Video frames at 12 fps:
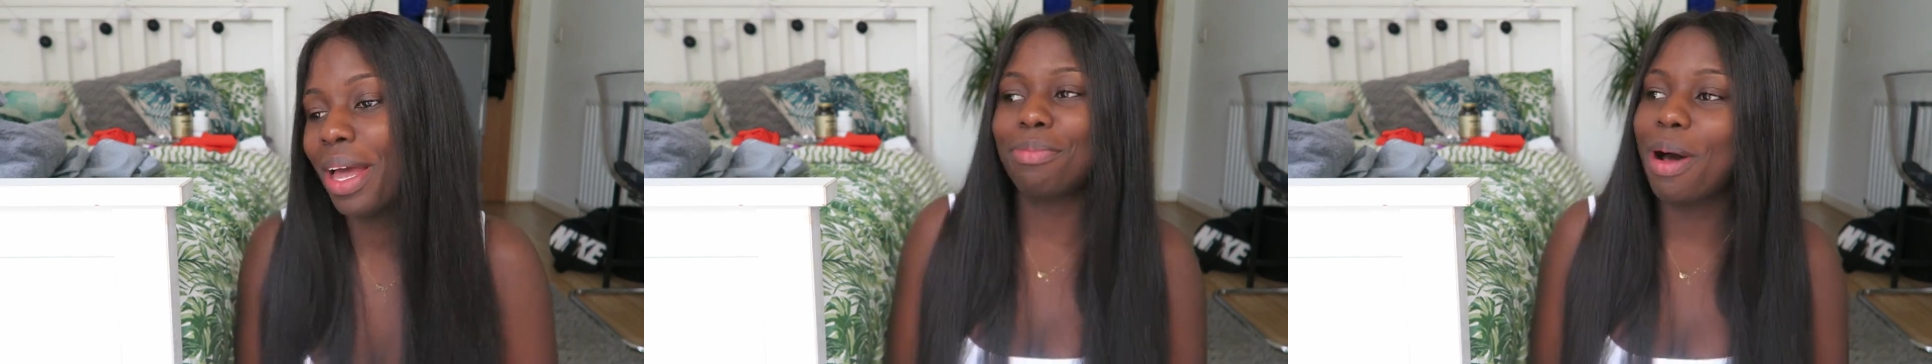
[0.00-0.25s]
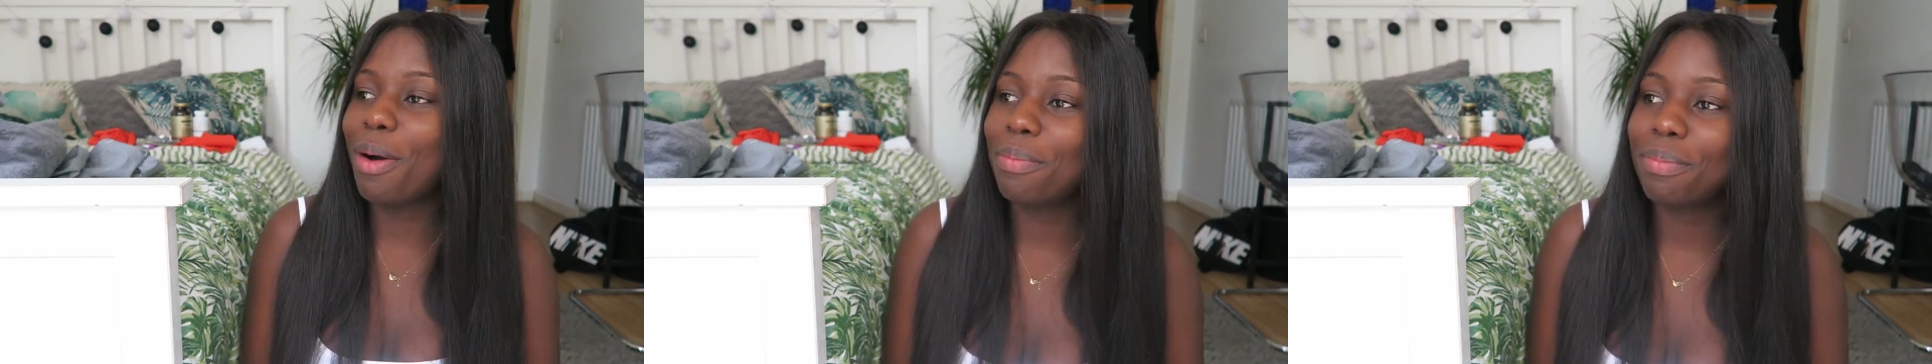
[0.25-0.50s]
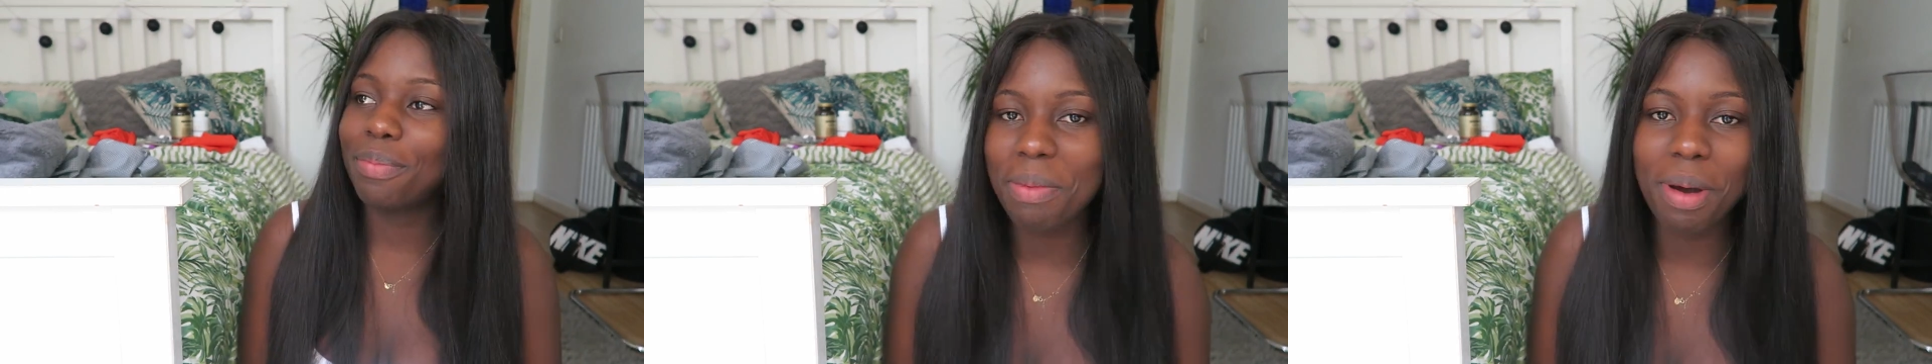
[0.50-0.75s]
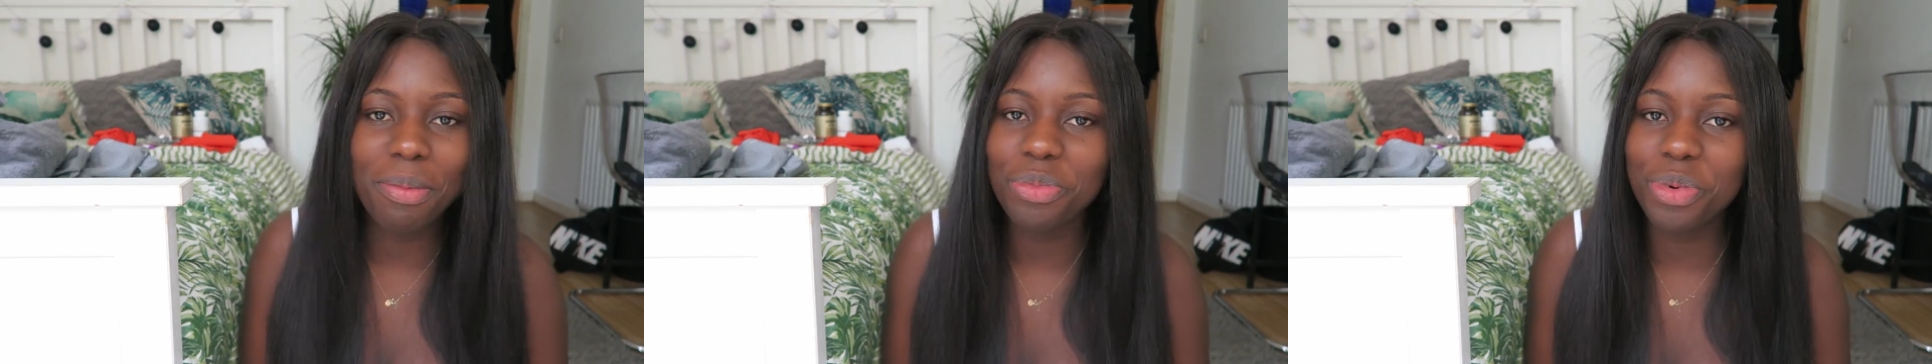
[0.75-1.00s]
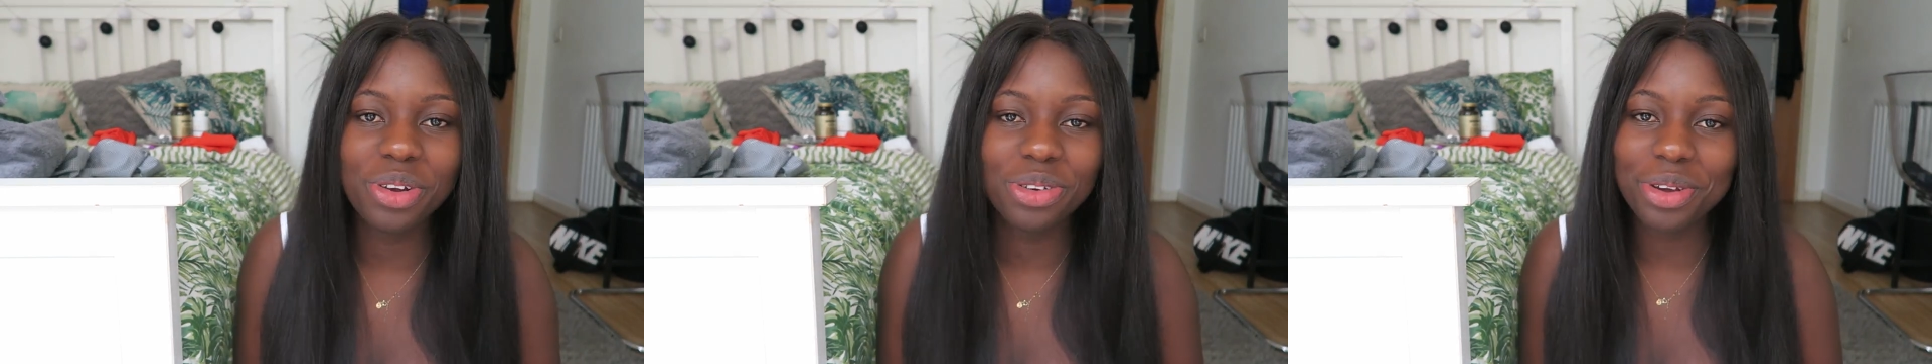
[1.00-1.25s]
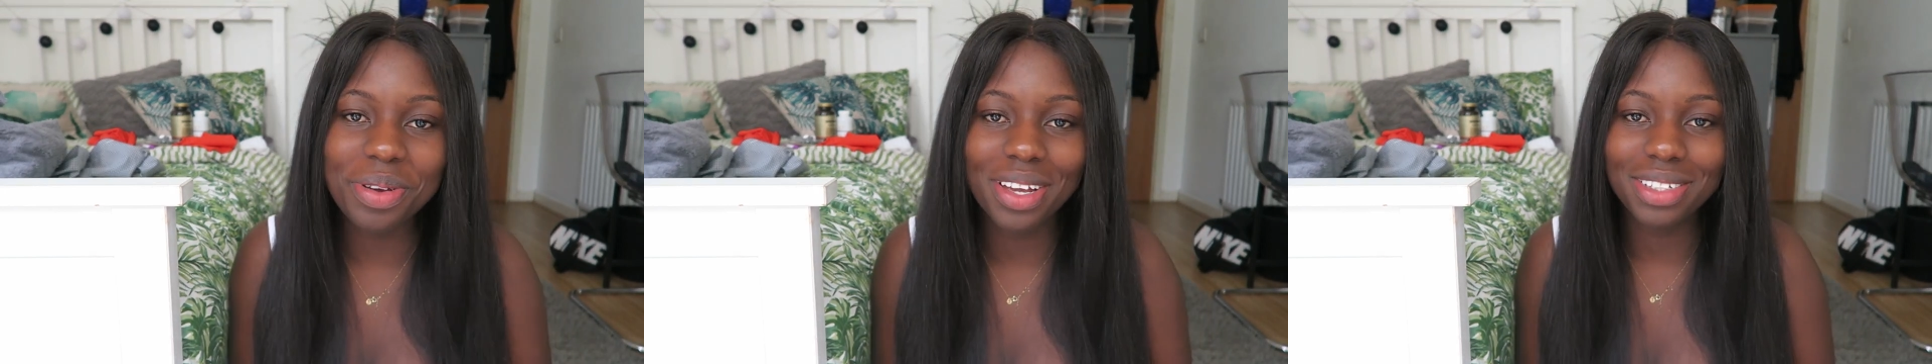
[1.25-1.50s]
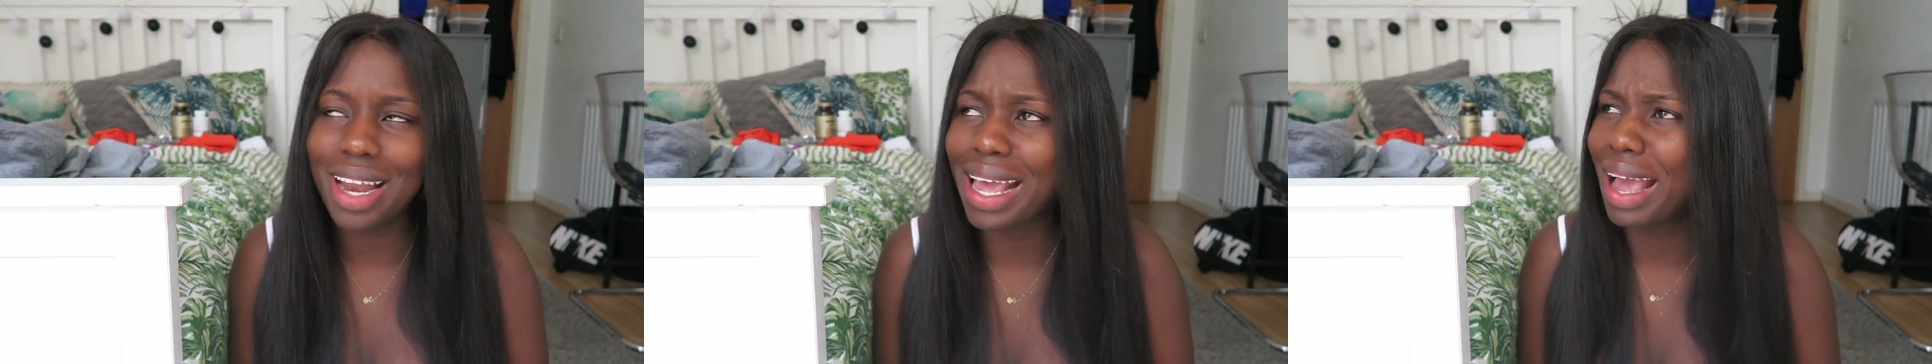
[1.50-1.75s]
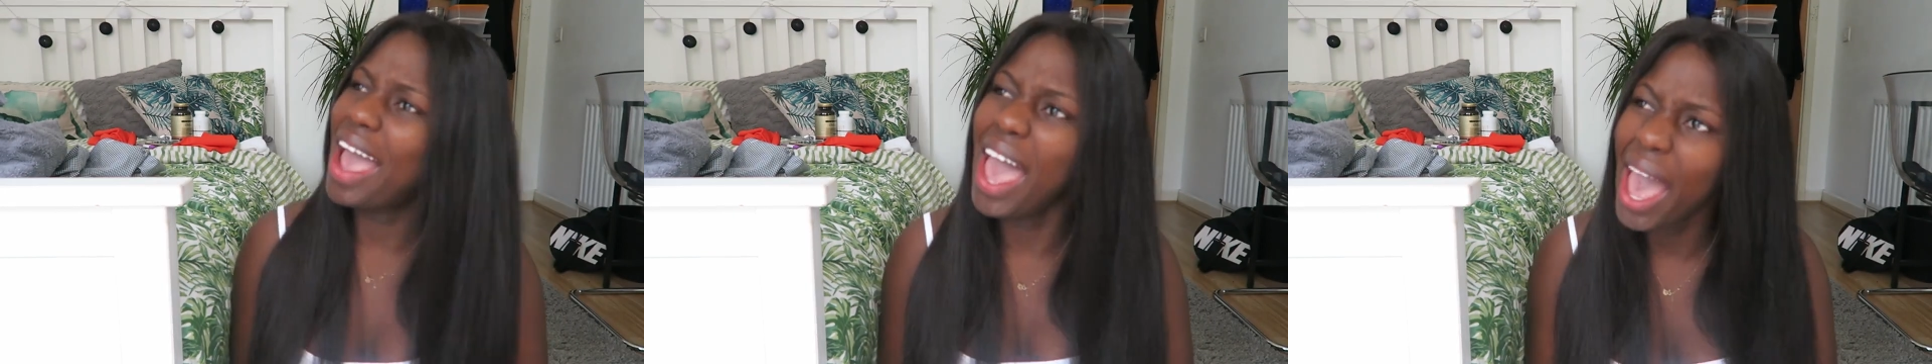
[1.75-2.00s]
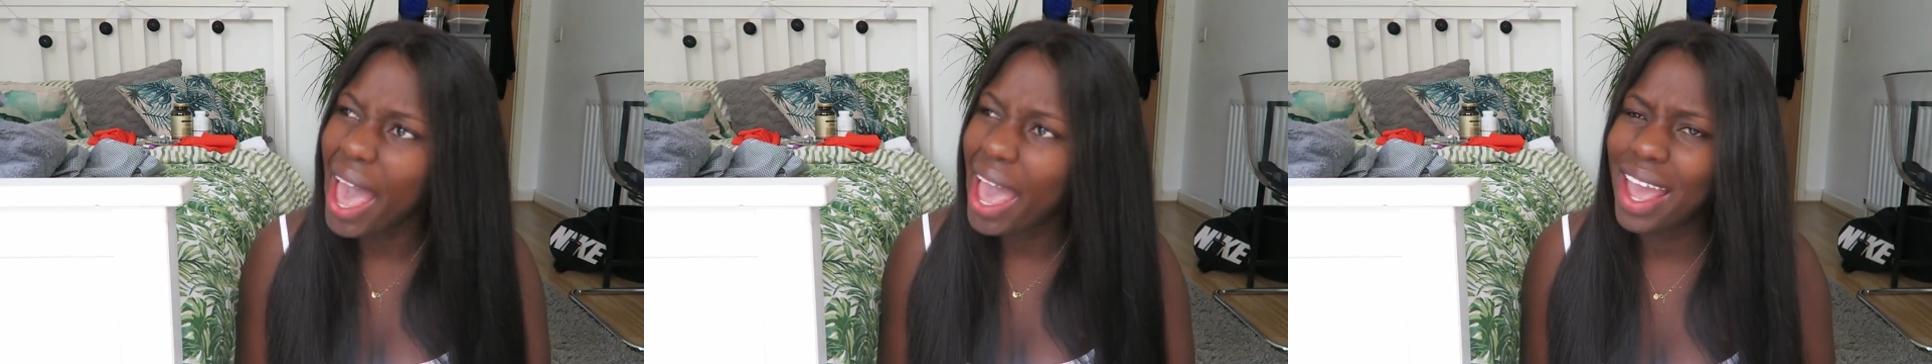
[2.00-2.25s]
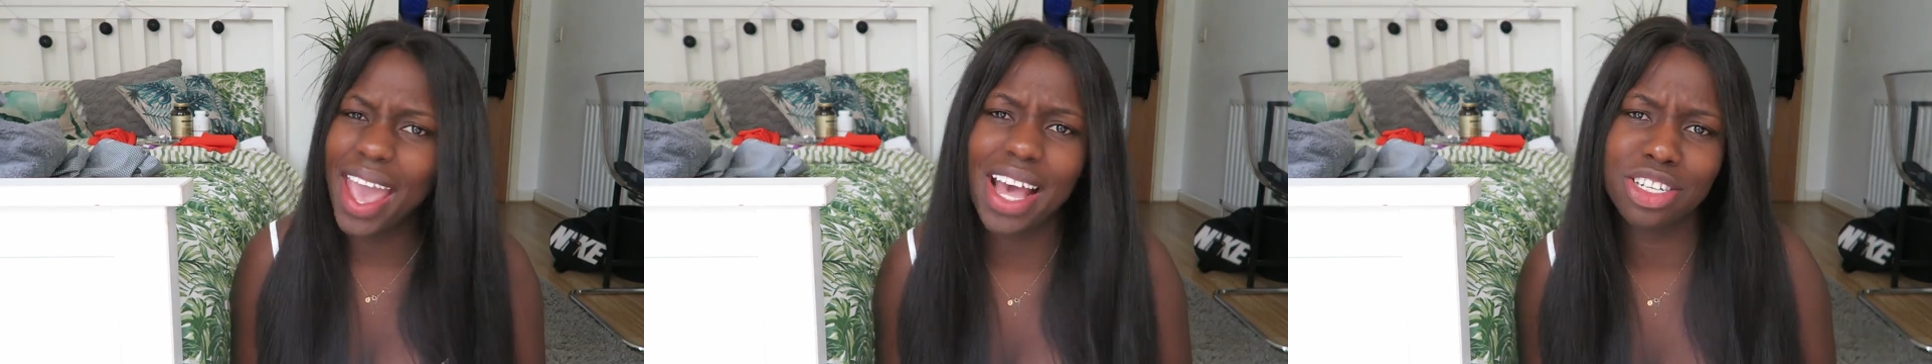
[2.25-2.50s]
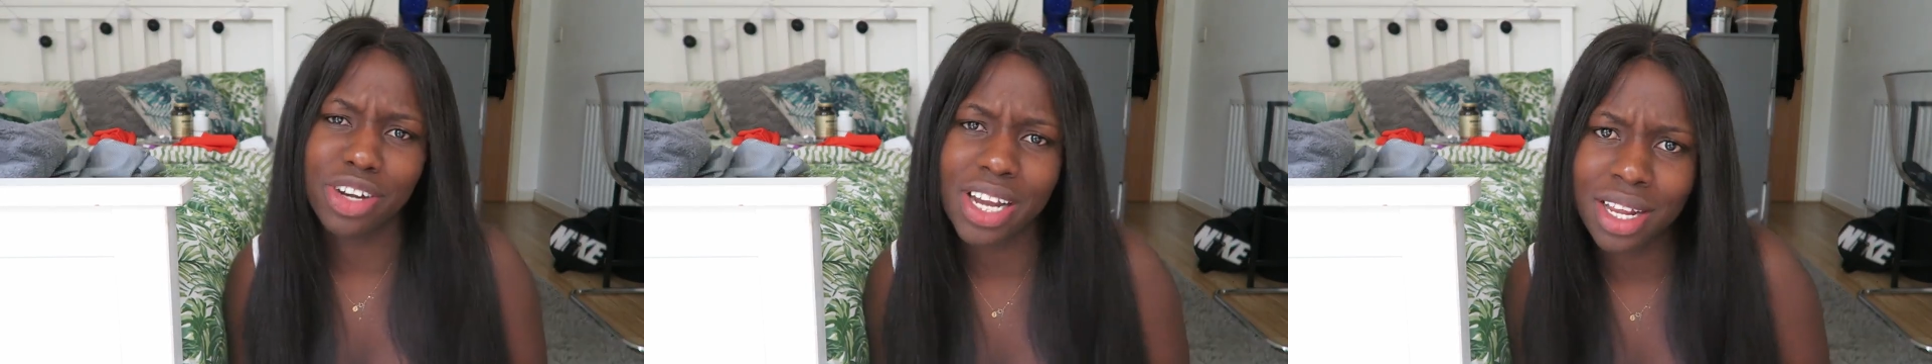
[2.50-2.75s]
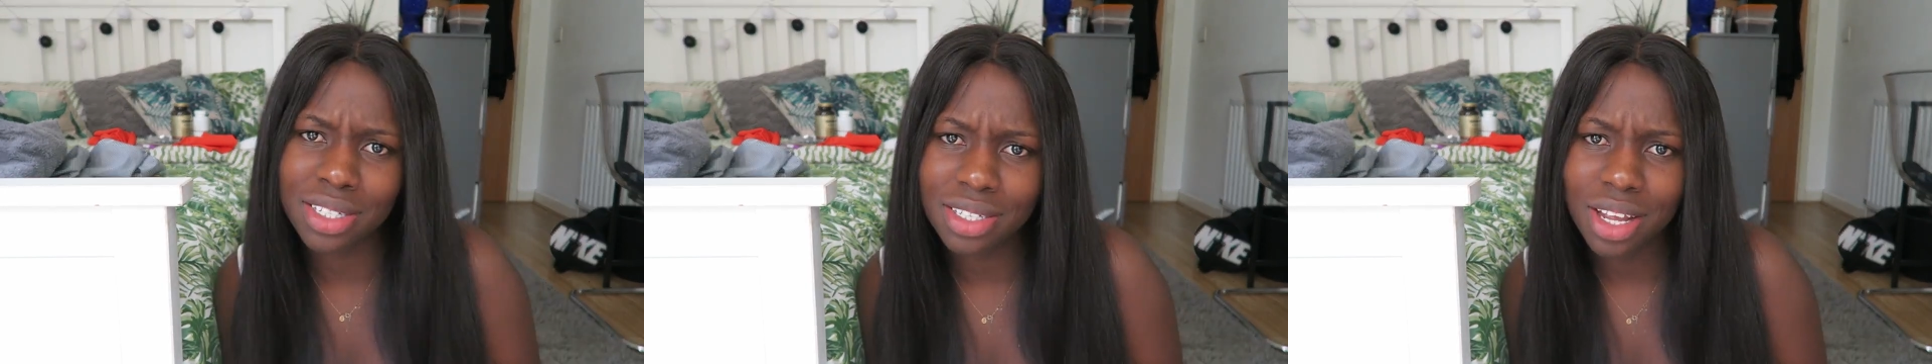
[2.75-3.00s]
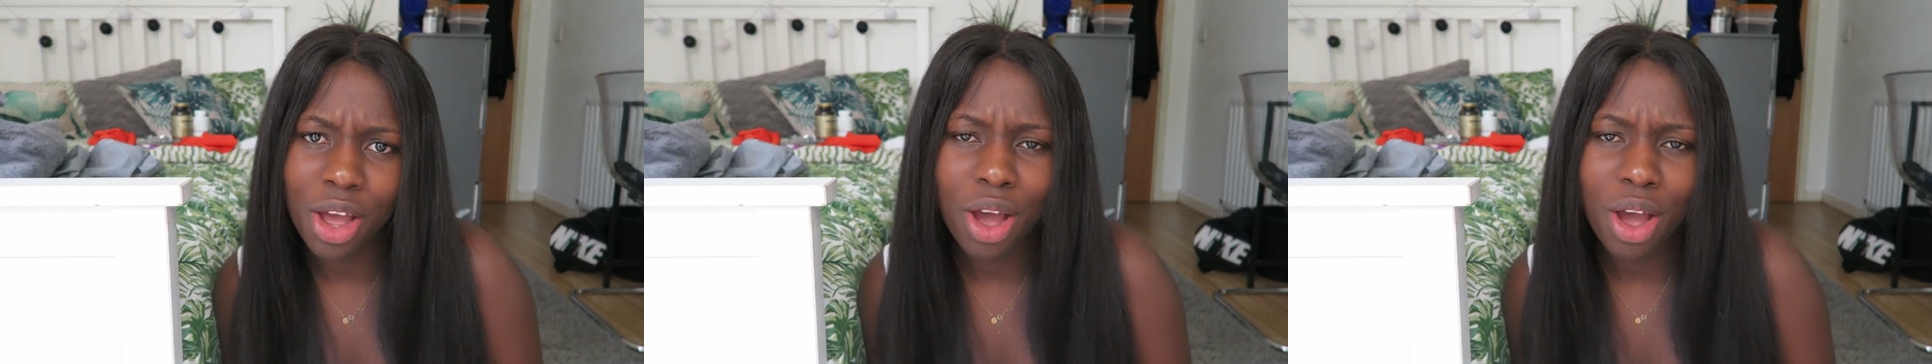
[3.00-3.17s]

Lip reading: And my mom wouldn't do it. She's like, huh? Hair straighteners?